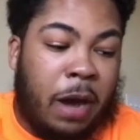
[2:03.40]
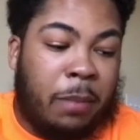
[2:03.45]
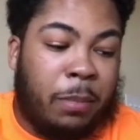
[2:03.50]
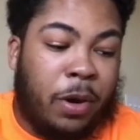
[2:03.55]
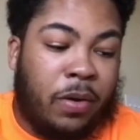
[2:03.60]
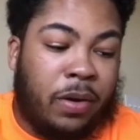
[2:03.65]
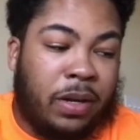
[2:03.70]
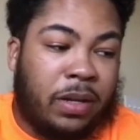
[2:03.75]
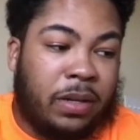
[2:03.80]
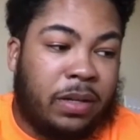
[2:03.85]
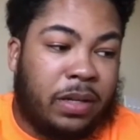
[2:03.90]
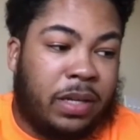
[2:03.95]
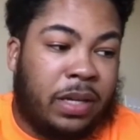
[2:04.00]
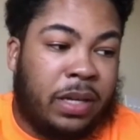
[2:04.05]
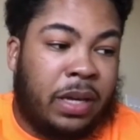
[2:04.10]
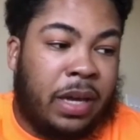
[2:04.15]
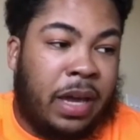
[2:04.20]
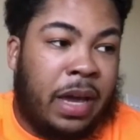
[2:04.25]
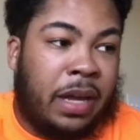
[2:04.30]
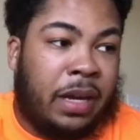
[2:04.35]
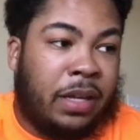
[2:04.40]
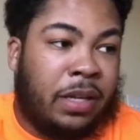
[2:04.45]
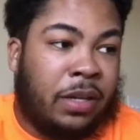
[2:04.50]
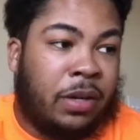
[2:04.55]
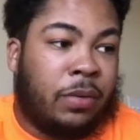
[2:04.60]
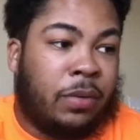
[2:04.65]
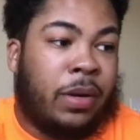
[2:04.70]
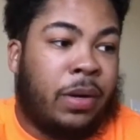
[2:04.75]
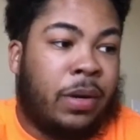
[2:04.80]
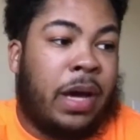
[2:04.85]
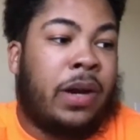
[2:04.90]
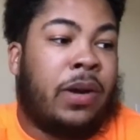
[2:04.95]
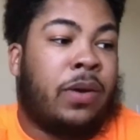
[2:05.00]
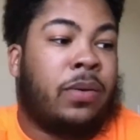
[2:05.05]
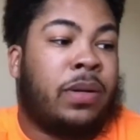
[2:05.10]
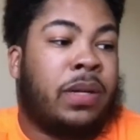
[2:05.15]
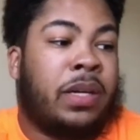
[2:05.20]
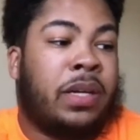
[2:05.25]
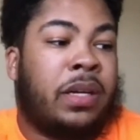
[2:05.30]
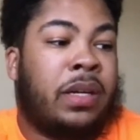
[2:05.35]
already looking at not
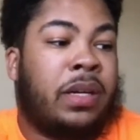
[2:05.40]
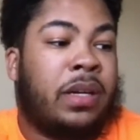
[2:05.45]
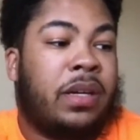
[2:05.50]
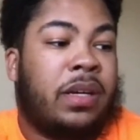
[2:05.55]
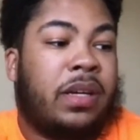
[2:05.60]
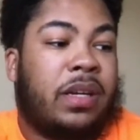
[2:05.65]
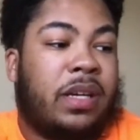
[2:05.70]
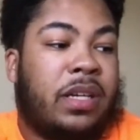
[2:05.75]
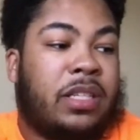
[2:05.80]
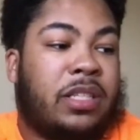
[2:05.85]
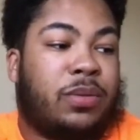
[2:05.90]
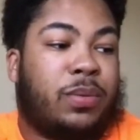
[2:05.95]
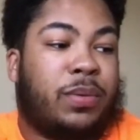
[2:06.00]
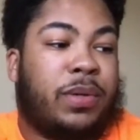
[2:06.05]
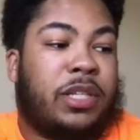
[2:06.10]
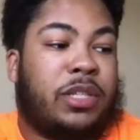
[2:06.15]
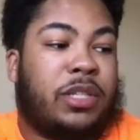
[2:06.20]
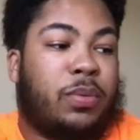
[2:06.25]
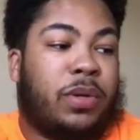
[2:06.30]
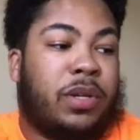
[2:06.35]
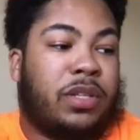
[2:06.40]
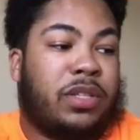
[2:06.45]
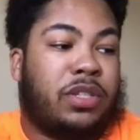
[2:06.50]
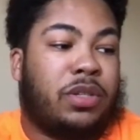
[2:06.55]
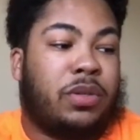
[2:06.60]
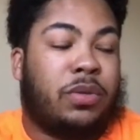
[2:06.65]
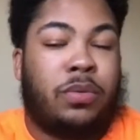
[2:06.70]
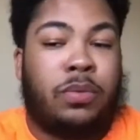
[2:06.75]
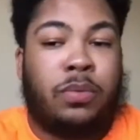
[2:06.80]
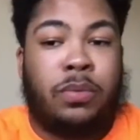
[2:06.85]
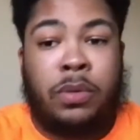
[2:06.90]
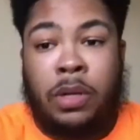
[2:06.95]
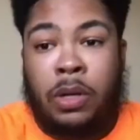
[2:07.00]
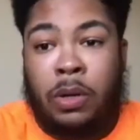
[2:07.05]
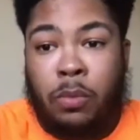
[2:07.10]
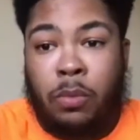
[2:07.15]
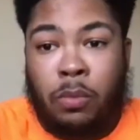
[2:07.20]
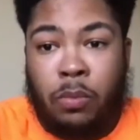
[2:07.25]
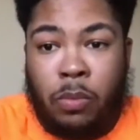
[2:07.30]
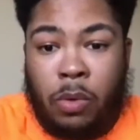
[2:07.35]
only is 2022
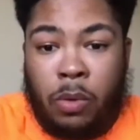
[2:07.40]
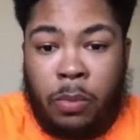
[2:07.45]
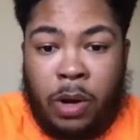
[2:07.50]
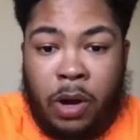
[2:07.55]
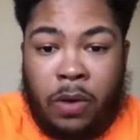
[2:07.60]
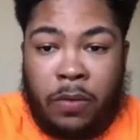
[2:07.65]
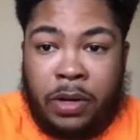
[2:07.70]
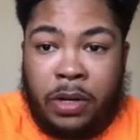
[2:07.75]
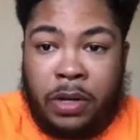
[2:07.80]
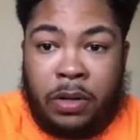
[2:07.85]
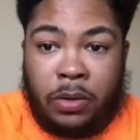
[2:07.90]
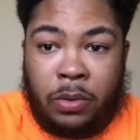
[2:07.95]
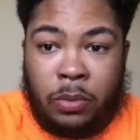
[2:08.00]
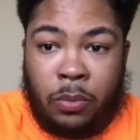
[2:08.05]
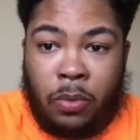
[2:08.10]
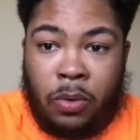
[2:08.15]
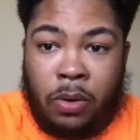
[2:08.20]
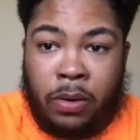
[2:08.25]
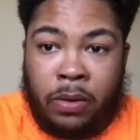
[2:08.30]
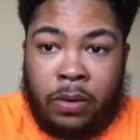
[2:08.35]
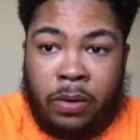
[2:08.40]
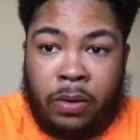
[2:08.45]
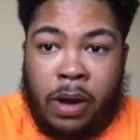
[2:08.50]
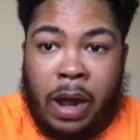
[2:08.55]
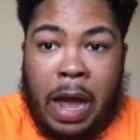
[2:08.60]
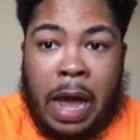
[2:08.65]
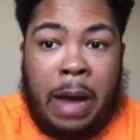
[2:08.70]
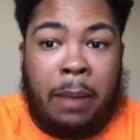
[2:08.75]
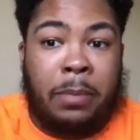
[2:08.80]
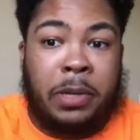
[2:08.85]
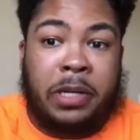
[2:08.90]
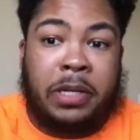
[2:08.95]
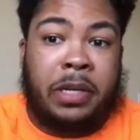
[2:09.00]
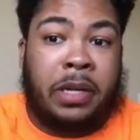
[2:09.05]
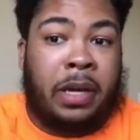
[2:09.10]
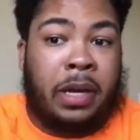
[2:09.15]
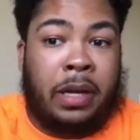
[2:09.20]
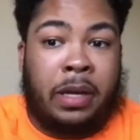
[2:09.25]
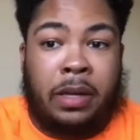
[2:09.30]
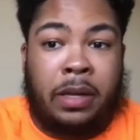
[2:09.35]
where we're already underwater. I'm looking
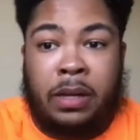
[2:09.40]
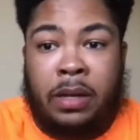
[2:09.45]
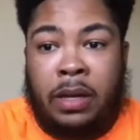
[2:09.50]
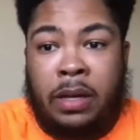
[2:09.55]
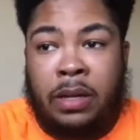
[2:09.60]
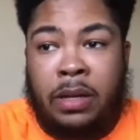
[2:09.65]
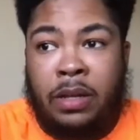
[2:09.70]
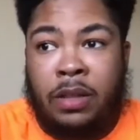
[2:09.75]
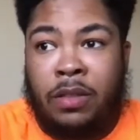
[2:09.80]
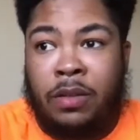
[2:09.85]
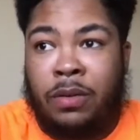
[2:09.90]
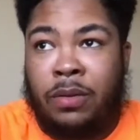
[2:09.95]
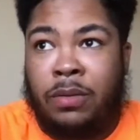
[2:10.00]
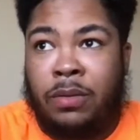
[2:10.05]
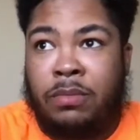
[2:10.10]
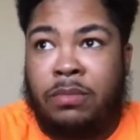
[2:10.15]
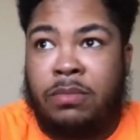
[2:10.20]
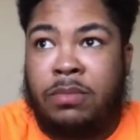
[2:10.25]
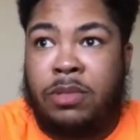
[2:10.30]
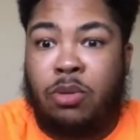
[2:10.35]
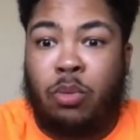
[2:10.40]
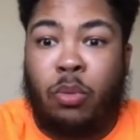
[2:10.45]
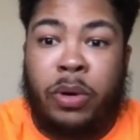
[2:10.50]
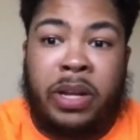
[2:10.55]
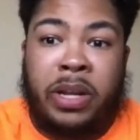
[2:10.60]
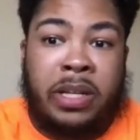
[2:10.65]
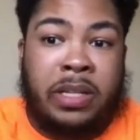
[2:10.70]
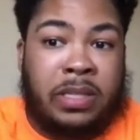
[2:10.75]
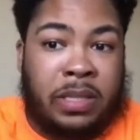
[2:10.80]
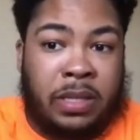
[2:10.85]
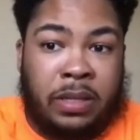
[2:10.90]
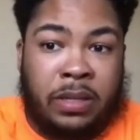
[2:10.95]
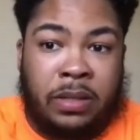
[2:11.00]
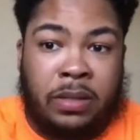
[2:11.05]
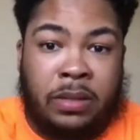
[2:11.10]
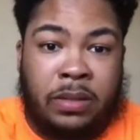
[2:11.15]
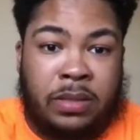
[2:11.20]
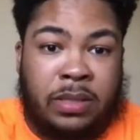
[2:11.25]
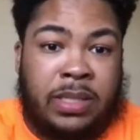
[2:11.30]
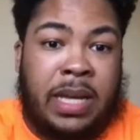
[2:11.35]
at another 2010
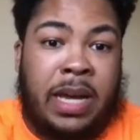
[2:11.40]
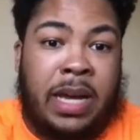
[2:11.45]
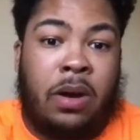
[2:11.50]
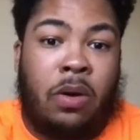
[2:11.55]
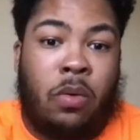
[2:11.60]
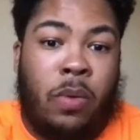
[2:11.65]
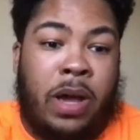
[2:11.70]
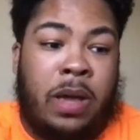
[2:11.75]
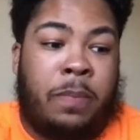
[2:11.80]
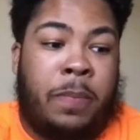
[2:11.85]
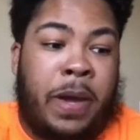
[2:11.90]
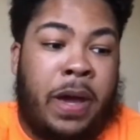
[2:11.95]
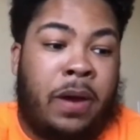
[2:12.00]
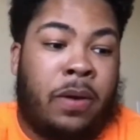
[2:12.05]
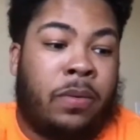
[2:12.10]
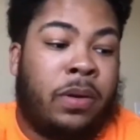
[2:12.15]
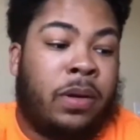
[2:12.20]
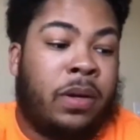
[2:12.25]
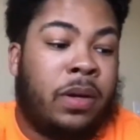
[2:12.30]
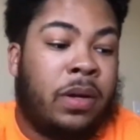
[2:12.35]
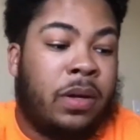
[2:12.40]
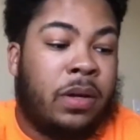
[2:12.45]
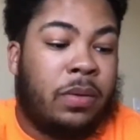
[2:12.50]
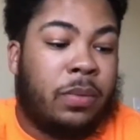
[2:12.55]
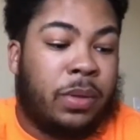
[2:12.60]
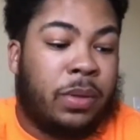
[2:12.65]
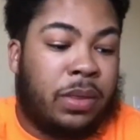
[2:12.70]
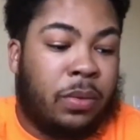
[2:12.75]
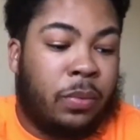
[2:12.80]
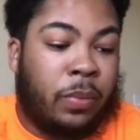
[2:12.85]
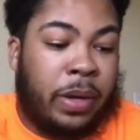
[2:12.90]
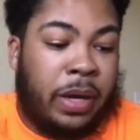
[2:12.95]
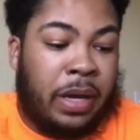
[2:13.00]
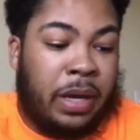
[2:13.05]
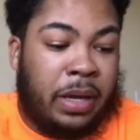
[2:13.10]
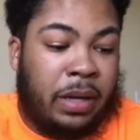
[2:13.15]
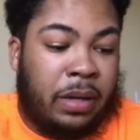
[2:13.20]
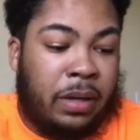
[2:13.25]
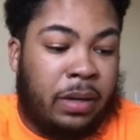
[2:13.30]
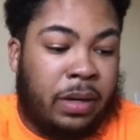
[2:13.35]
style wipeout with the way